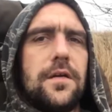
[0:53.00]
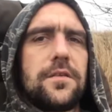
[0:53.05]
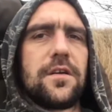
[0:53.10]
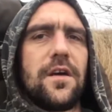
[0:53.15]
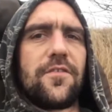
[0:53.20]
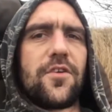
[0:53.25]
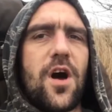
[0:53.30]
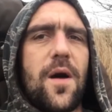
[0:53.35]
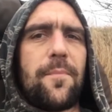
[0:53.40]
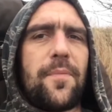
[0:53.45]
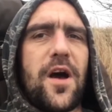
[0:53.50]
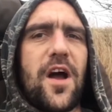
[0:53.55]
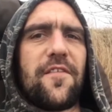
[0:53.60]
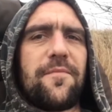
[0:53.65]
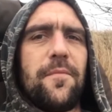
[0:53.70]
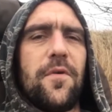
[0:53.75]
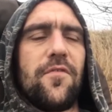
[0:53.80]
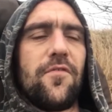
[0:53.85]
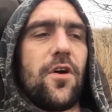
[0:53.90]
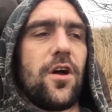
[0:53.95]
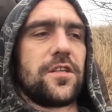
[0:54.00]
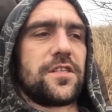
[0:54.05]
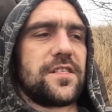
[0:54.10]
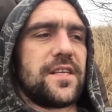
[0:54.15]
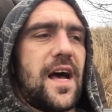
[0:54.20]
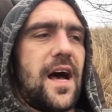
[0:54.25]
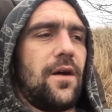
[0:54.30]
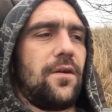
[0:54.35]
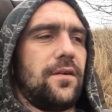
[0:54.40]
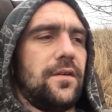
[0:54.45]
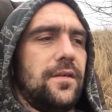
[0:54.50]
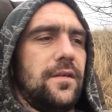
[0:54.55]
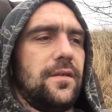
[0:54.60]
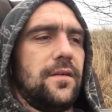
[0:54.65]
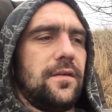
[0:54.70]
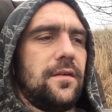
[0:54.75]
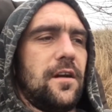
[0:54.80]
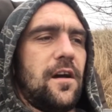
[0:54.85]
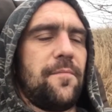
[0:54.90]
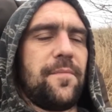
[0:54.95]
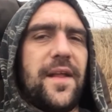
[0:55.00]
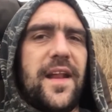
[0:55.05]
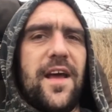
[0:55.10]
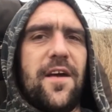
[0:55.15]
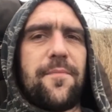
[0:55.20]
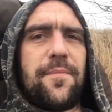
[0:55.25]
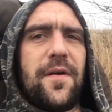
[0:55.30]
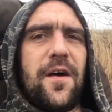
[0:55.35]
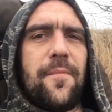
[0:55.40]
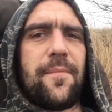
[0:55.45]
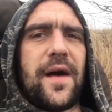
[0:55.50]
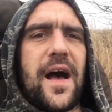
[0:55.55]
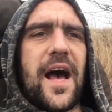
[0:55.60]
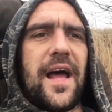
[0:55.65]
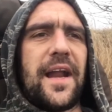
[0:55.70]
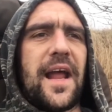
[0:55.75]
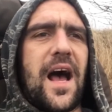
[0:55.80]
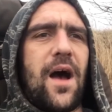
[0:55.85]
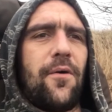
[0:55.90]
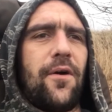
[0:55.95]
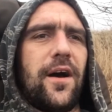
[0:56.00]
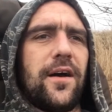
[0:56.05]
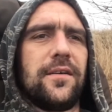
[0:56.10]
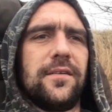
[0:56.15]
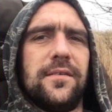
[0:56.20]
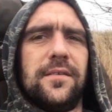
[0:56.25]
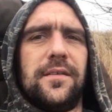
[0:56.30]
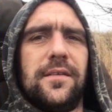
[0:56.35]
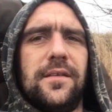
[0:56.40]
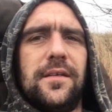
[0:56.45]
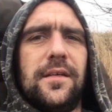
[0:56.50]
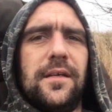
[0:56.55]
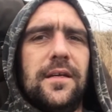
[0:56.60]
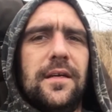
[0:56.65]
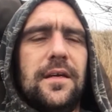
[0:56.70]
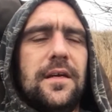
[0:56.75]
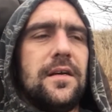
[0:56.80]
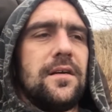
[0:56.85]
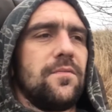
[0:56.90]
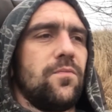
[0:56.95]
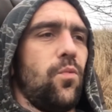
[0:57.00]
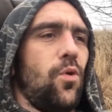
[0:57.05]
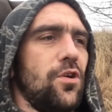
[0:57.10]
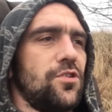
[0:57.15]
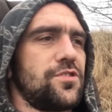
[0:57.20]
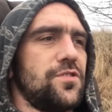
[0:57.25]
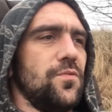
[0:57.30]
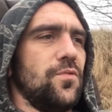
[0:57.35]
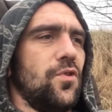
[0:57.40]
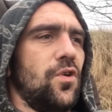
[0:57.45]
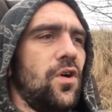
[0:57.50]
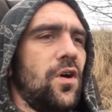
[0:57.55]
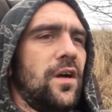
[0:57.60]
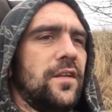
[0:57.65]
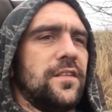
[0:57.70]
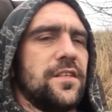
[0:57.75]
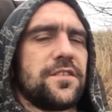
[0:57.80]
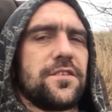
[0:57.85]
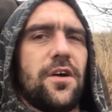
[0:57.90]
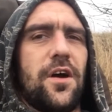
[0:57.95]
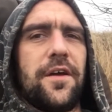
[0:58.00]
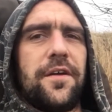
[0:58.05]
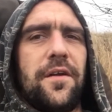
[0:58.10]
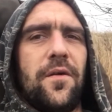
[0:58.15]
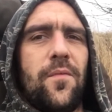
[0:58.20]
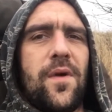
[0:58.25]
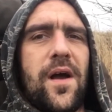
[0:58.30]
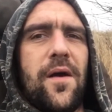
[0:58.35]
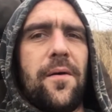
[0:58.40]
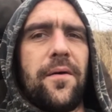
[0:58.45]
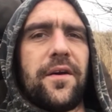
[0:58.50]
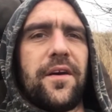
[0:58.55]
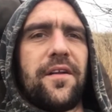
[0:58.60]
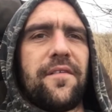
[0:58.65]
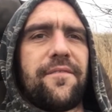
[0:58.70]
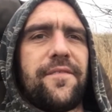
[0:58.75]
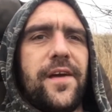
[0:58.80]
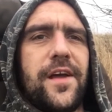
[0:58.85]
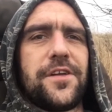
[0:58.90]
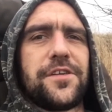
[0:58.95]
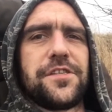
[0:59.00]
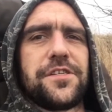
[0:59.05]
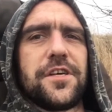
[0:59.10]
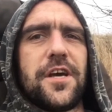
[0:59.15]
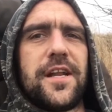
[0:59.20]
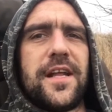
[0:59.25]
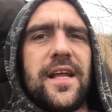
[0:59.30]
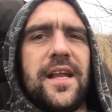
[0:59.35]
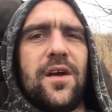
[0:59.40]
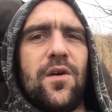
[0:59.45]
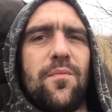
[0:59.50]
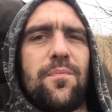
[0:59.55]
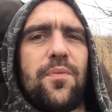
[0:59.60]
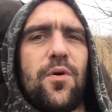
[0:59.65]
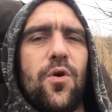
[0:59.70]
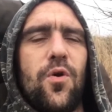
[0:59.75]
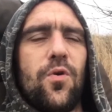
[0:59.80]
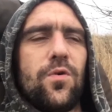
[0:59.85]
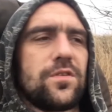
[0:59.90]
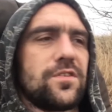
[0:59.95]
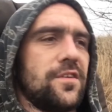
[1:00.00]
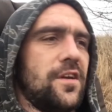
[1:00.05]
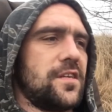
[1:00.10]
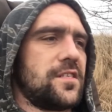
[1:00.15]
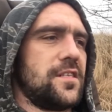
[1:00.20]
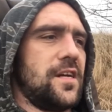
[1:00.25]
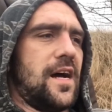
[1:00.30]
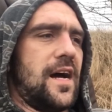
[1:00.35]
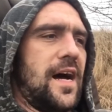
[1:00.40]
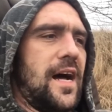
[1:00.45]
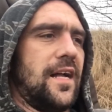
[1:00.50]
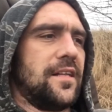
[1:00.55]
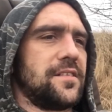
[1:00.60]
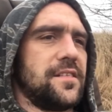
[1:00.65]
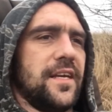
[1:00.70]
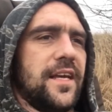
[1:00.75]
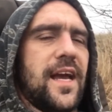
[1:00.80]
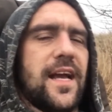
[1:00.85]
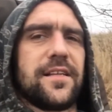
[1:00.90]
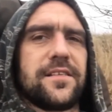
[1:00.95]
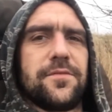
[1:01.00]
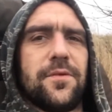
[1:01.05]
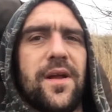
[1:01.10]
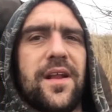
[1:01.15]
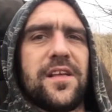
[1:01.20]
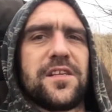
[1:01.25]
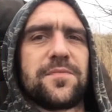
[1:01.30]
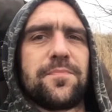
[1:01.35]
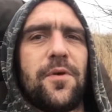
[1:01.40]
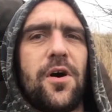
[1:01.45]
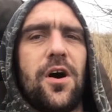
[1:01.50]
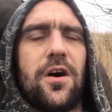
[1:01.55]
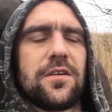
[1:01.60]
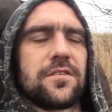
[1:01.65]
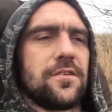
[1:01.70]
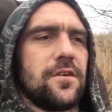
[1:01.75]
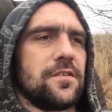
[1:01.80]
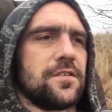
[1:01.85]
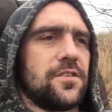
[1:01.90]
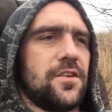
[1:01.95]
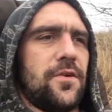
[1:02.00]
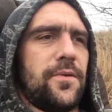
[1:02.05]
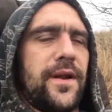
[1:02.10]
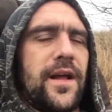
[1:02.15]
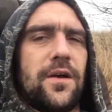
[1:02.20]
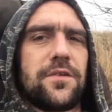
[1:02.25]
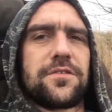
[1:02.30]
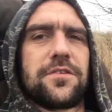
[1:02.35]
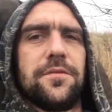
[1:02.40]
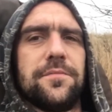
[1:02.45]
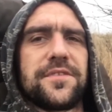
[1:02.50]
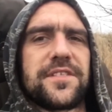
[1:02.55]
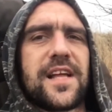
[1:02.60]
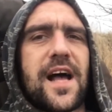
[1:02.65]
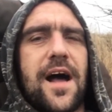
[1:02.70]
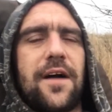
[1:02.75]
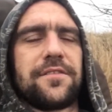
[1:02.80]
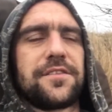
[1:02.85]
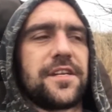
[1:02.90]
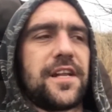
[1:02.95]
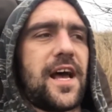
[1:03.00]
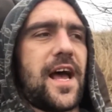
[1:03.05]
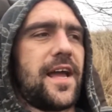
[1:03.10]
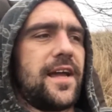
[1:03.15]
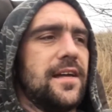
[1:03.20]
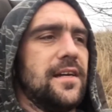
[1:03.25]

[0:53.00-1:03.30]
I've got both my rods out. I've been here for about an hour, watched the water, deciding on where I'm going to fish. It's only a little pool, so it's not hard to get to any spot as long as no one else comes down today.